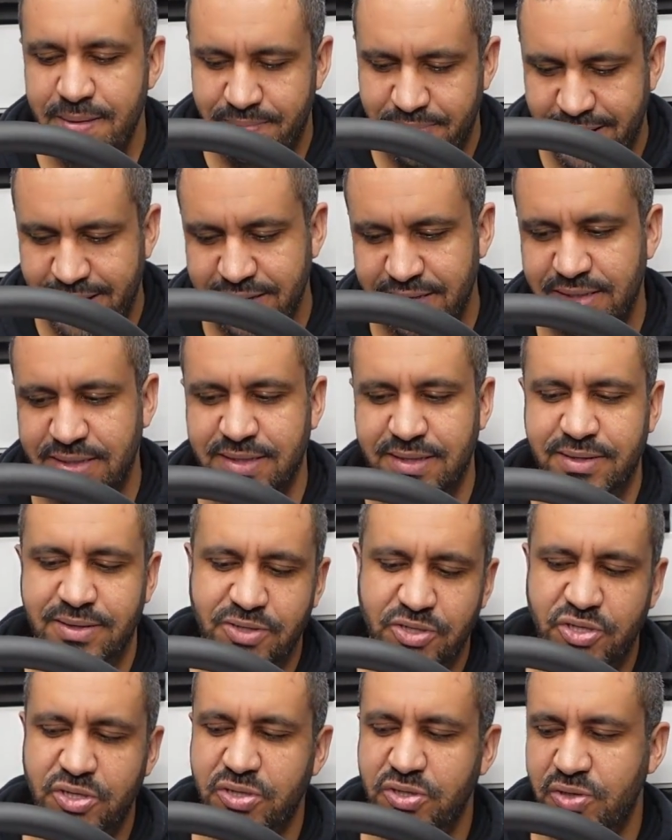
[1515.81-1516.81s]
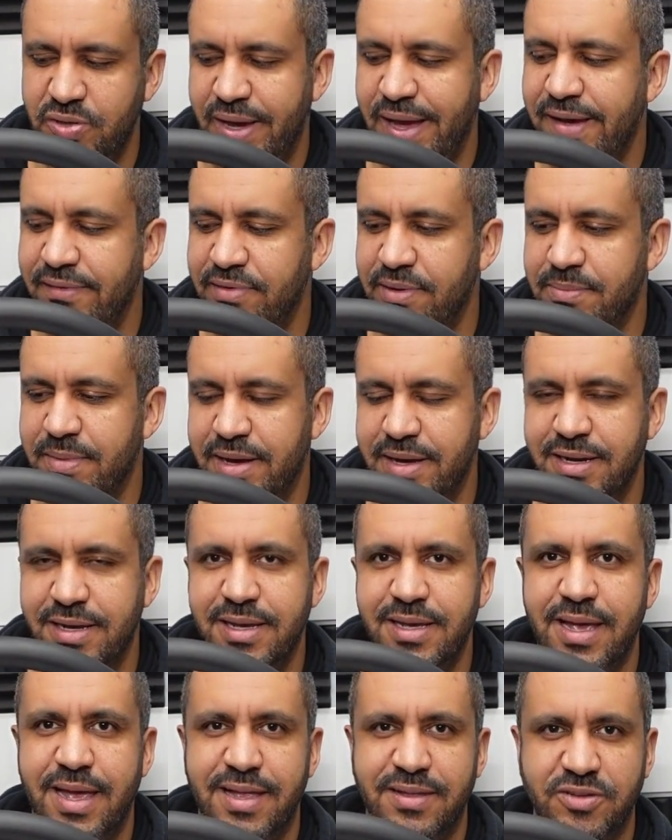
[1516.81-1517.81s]
But should you have the
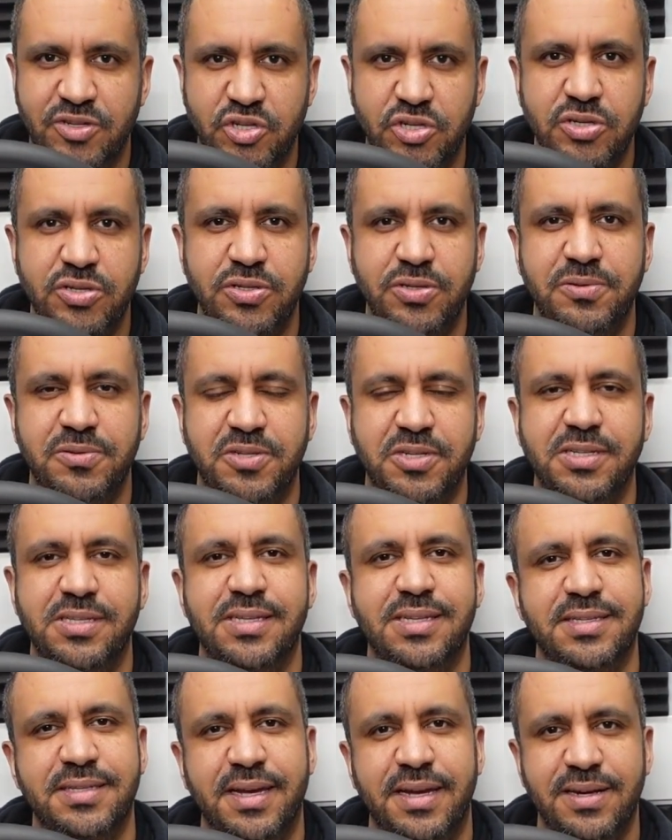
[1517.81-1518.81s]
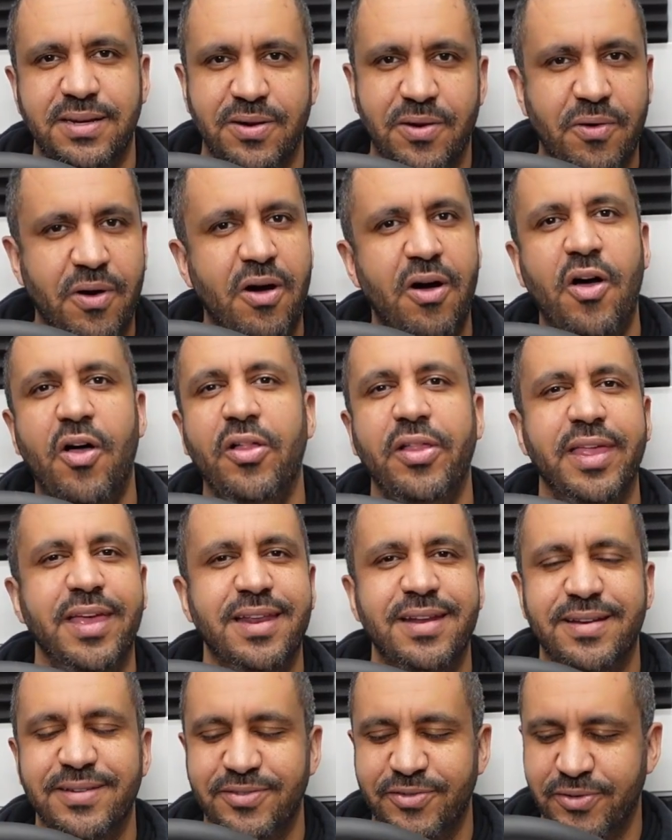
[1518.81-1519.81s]
money and should you just decide to go all
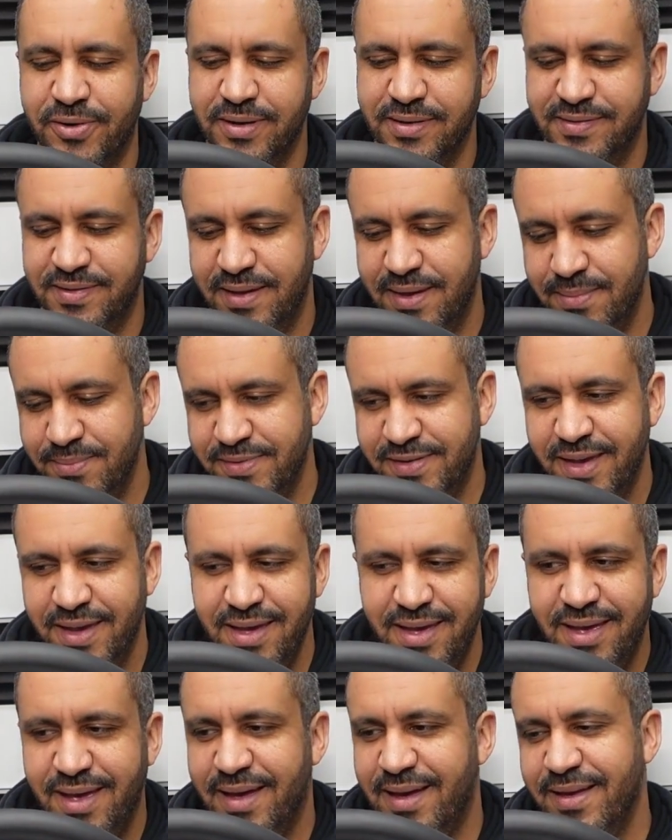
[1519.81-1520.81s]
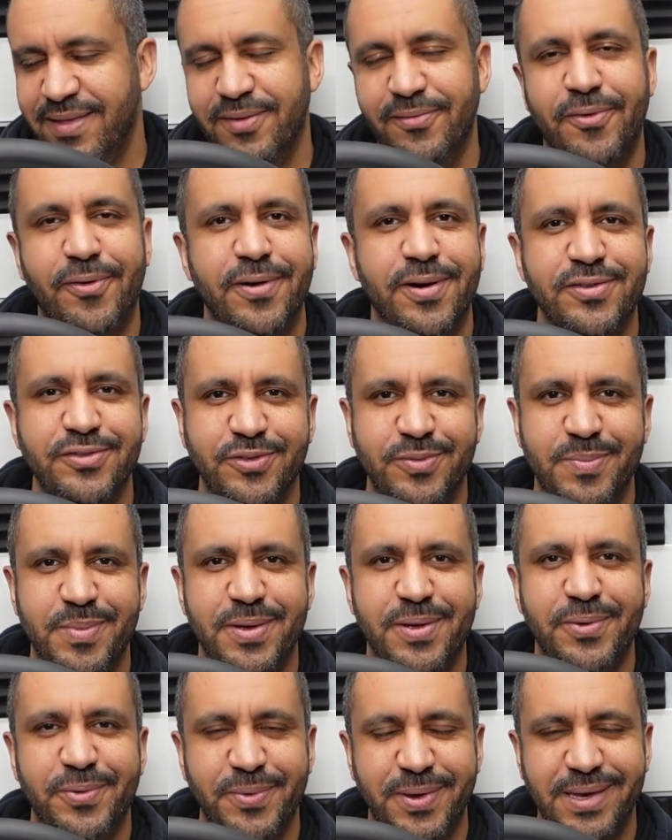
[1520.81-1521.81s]
in on truck sims, the 400
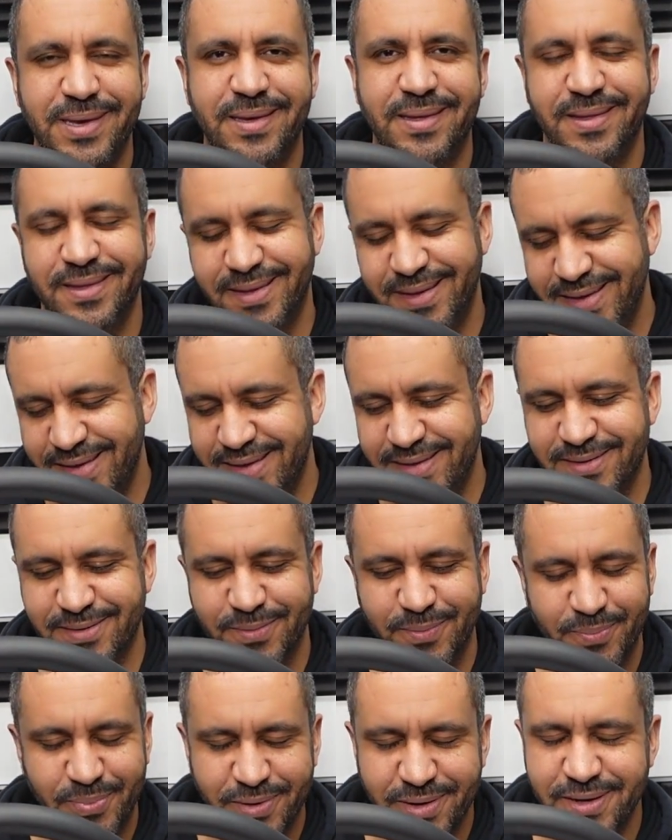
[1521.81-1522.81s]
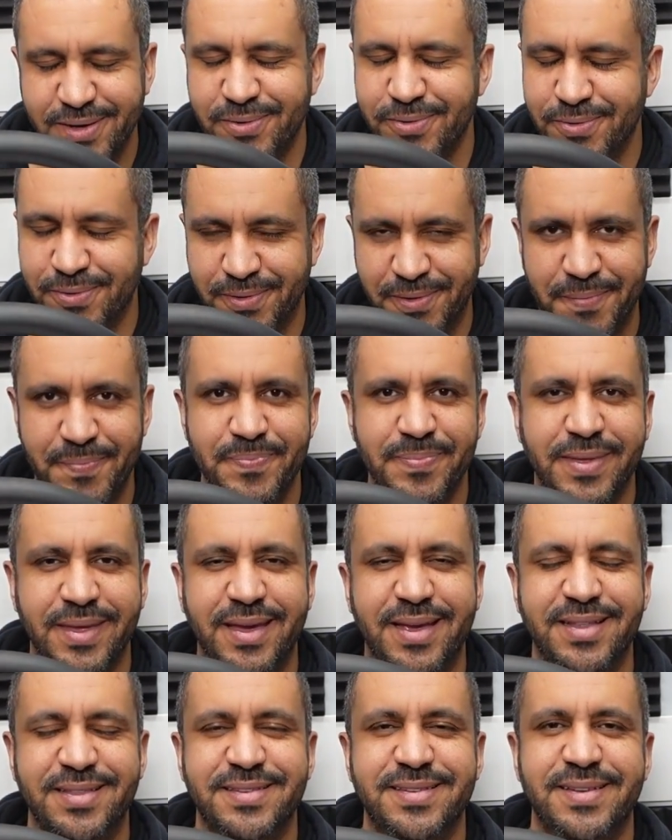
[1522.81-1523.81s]
mil wheel is pretty cool.
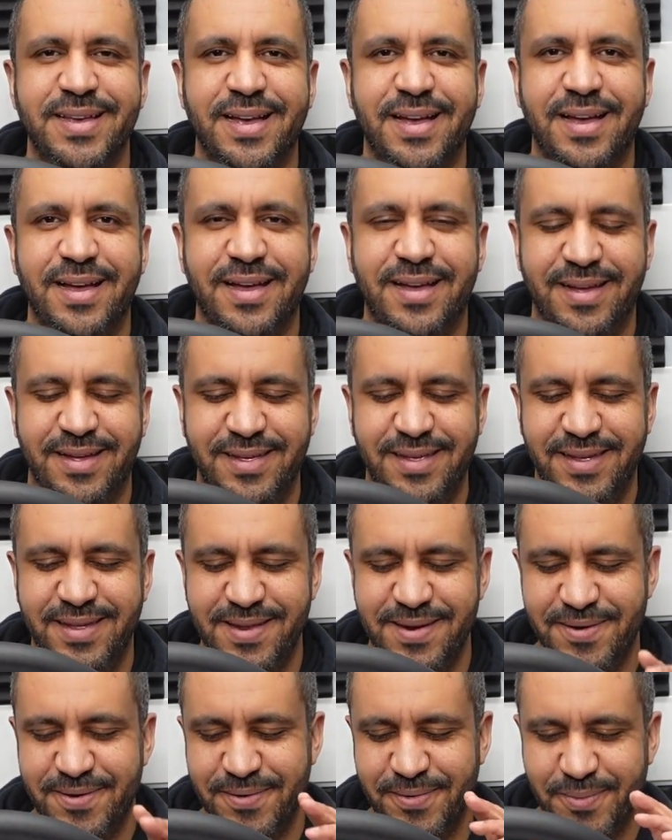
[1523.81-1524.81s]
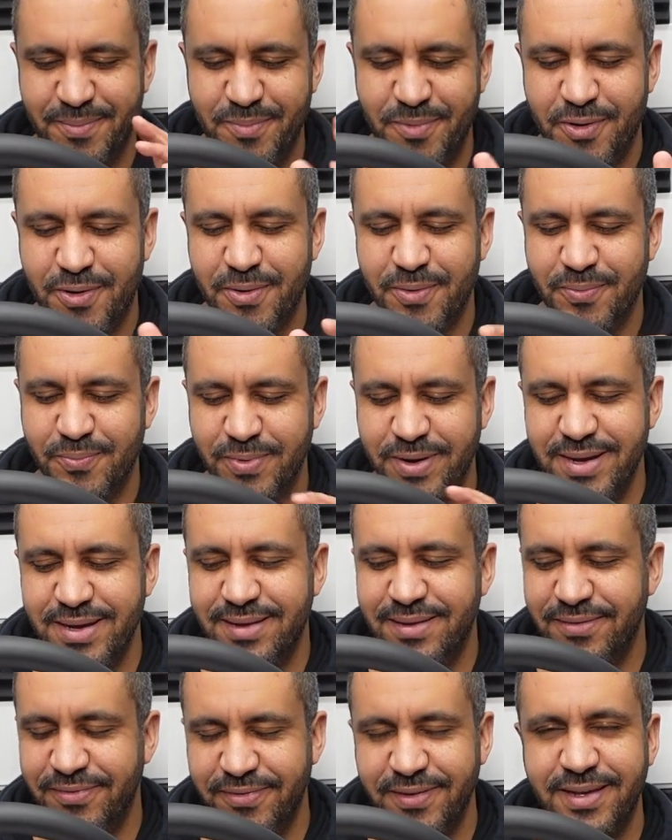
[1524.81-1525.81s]
It's, more
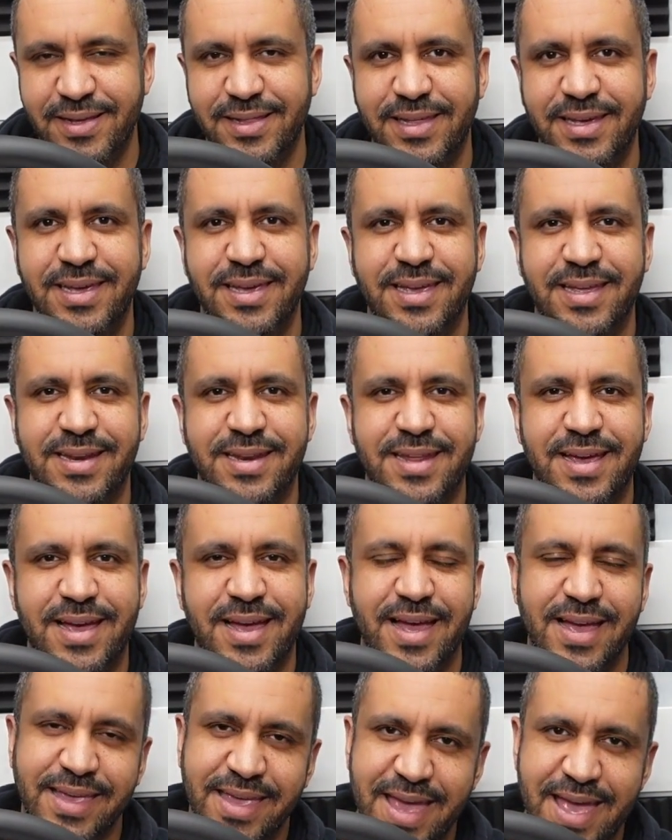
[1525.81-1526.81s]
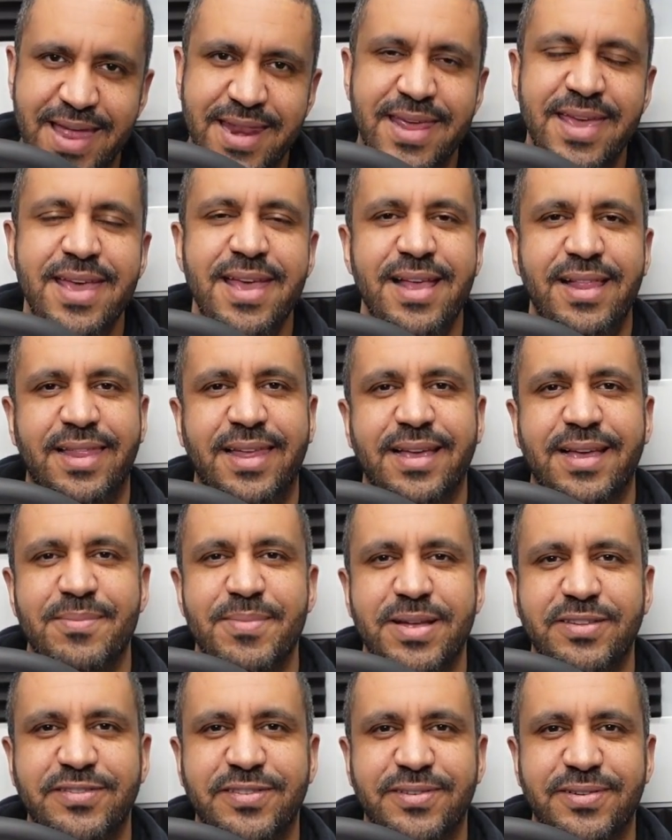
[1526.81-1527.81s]
real feeling. And again, like I
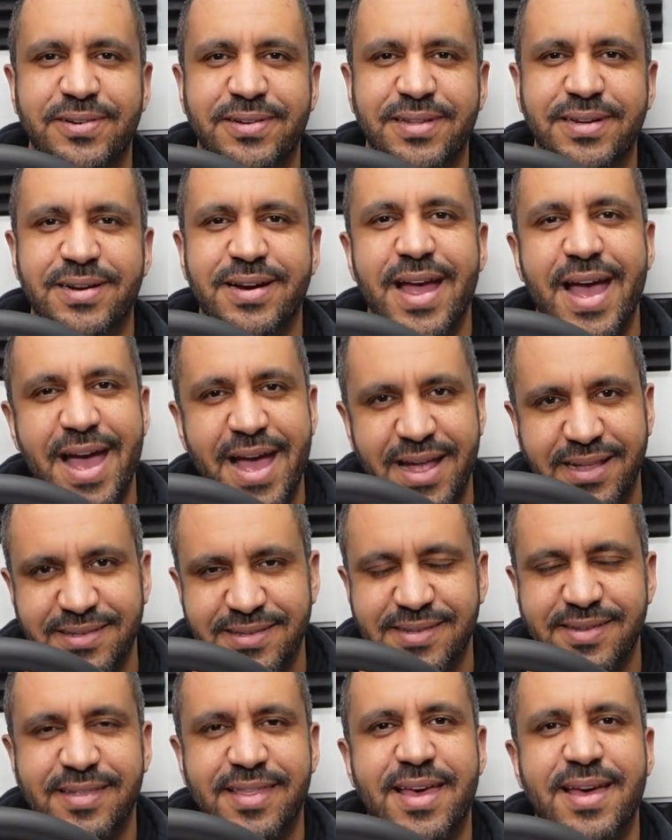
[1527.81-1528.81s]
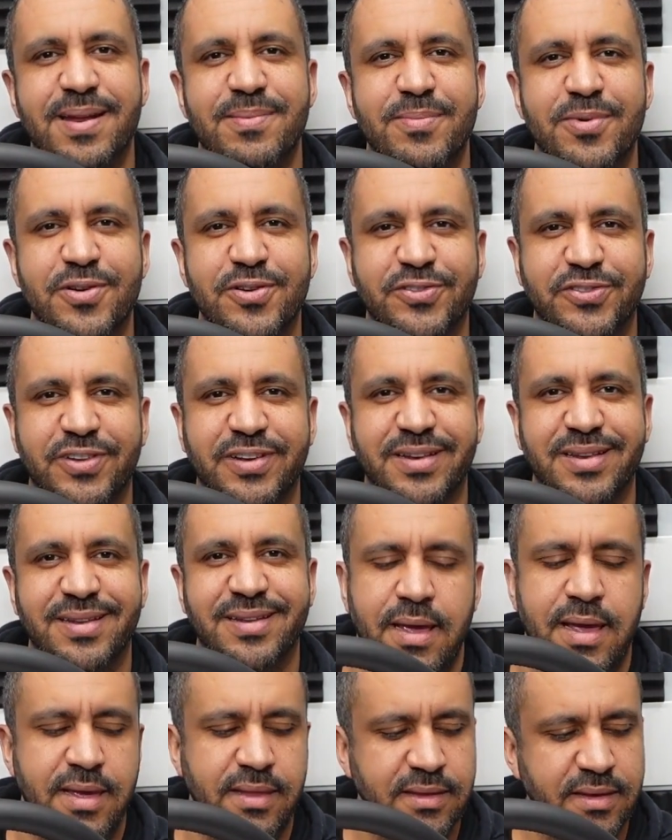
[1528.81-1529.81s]
mentioned earlier, adds to that immersion.
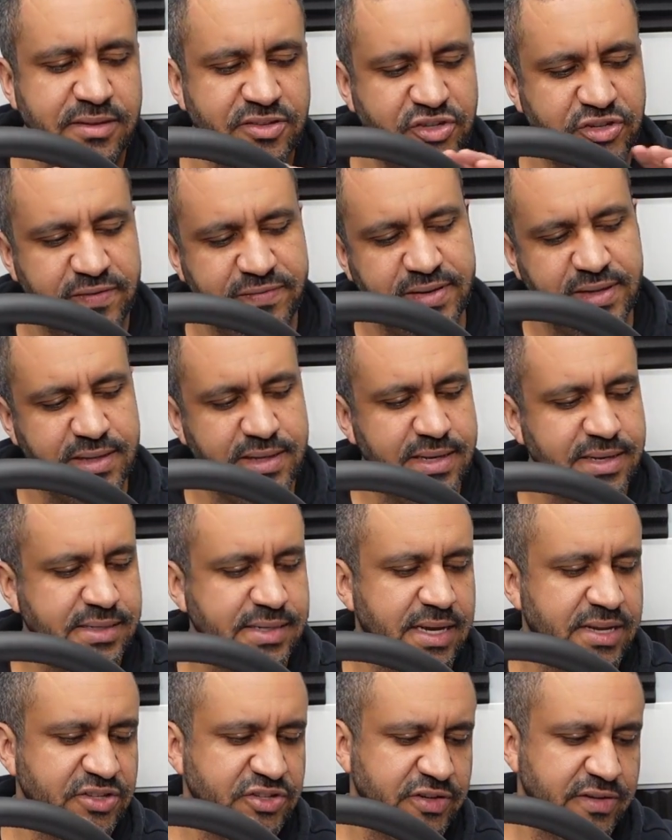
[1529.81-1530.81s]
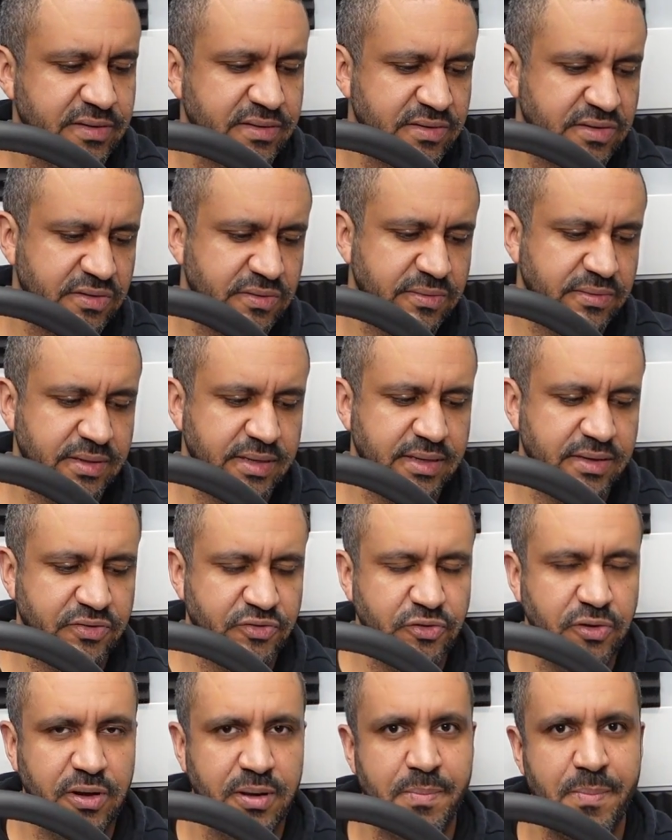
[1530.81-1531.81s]
And then shifting the attention to the
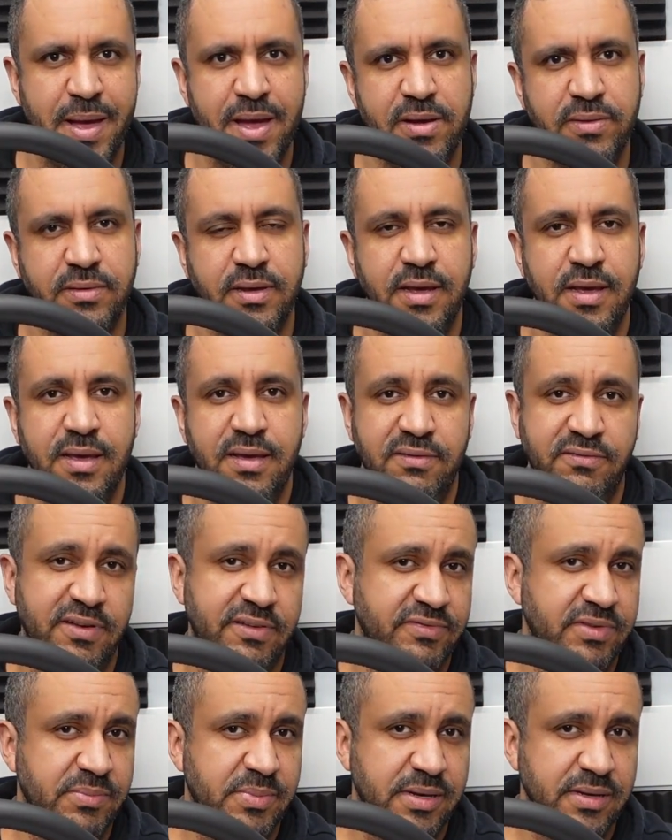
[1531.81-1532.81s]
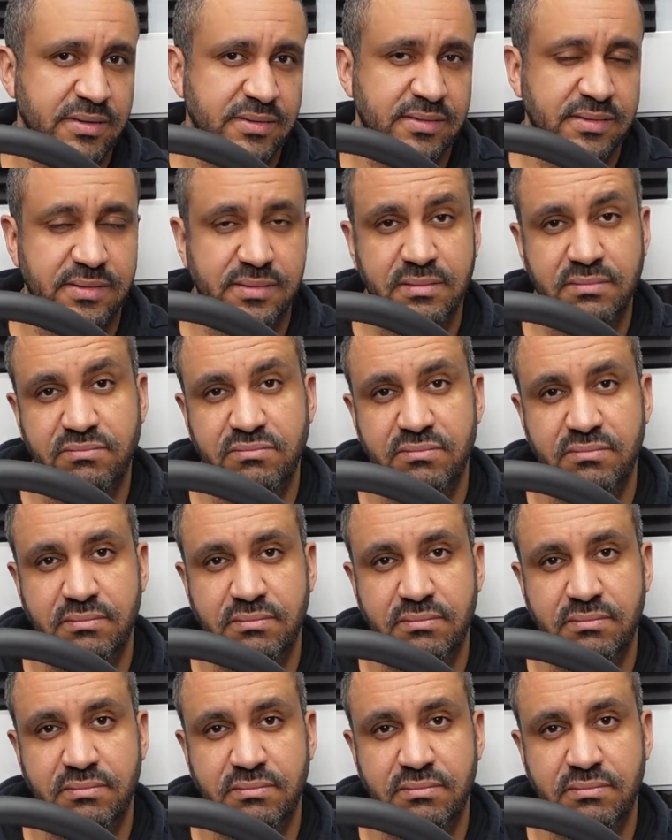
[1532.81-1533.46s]
truck mount, $50.